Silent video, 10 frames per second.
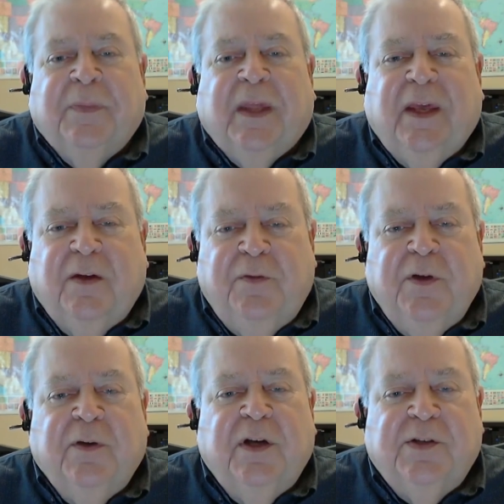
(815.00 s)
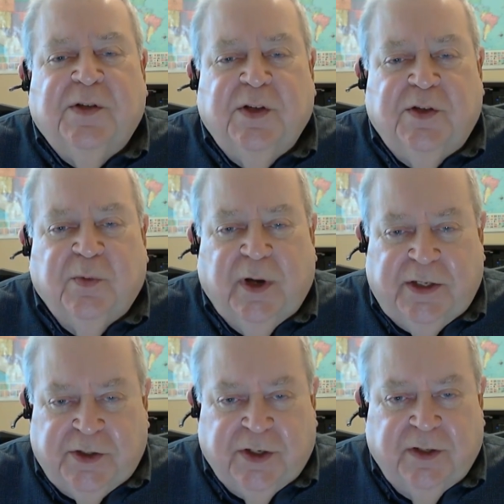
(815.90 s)
If you're in a
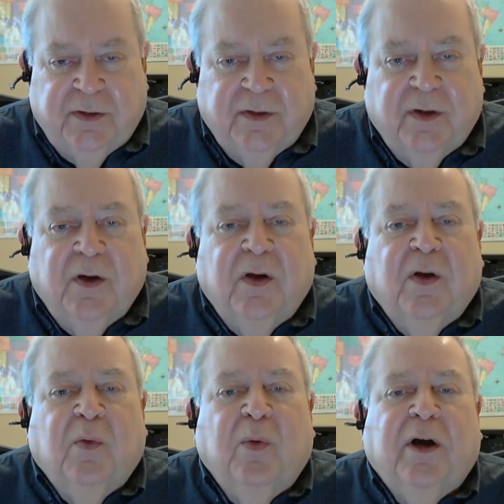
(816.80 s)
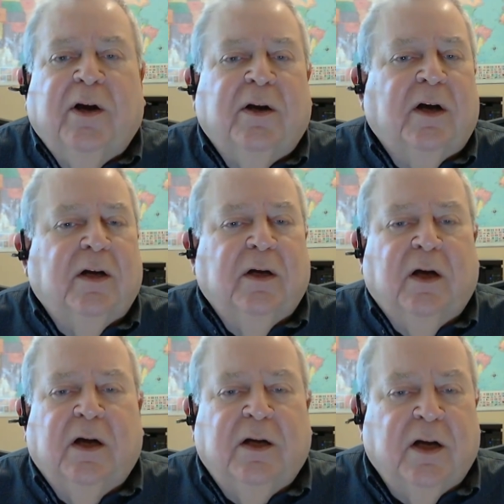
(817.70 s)
situation where
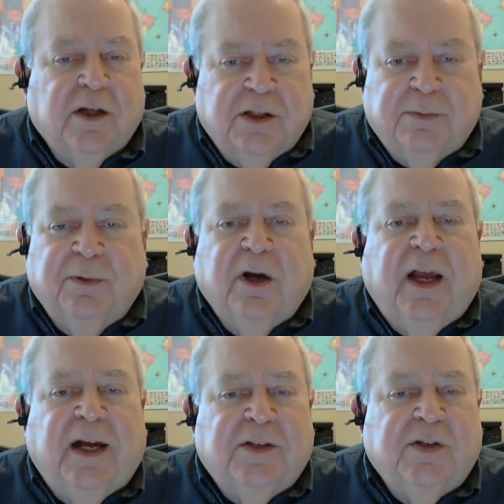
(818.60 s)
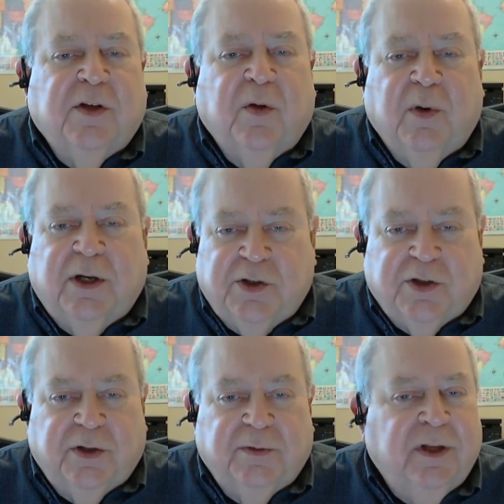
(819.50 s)
a customer asks a
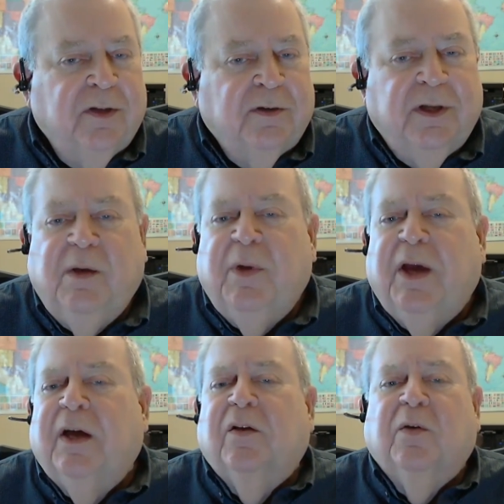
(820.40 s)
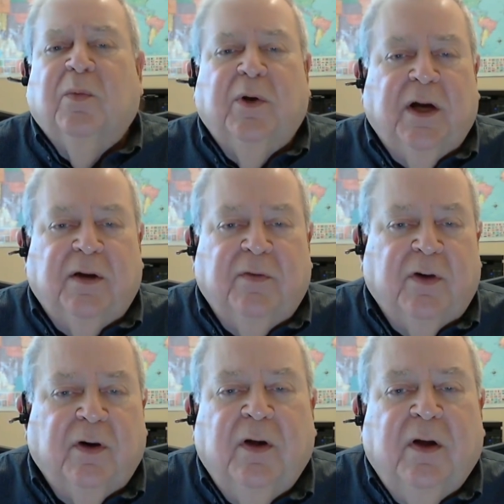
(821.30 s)
question, either email or
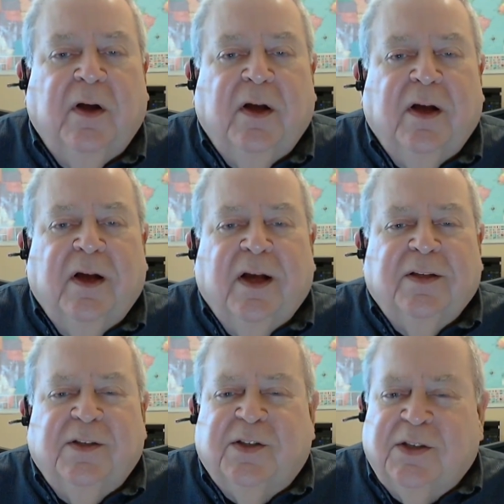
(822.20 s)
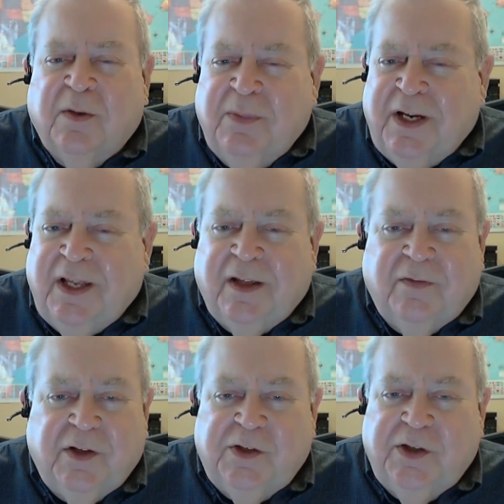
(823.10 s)
whatever, so many
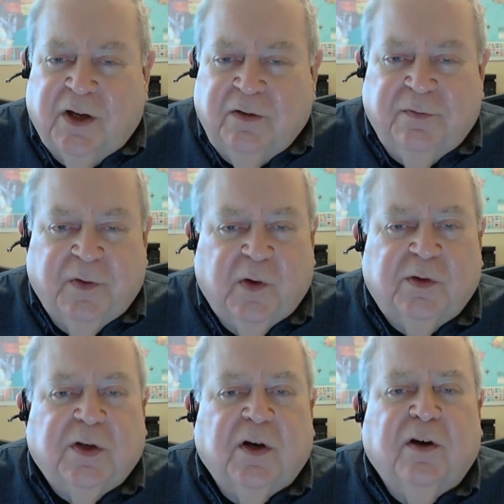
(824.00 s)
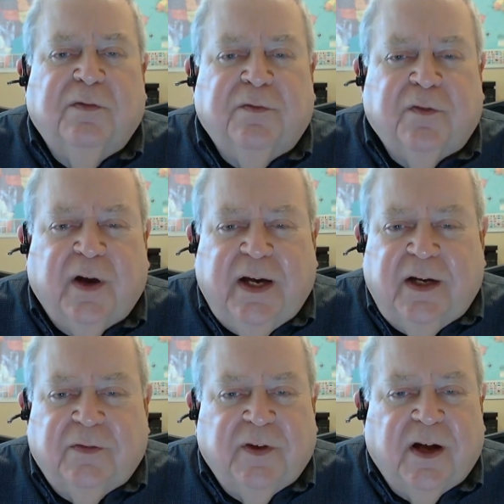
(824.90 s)
of these young folks are
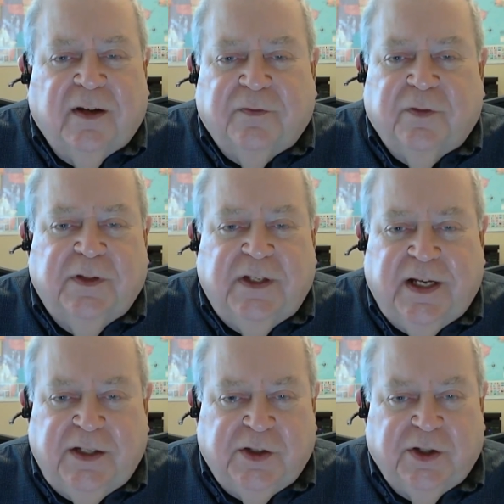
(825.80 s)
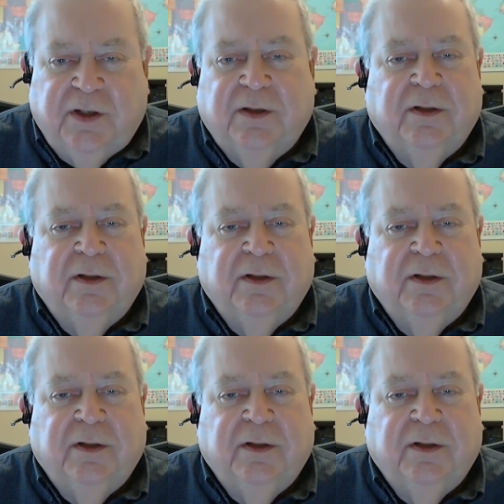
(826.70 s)
afraid of confrontation.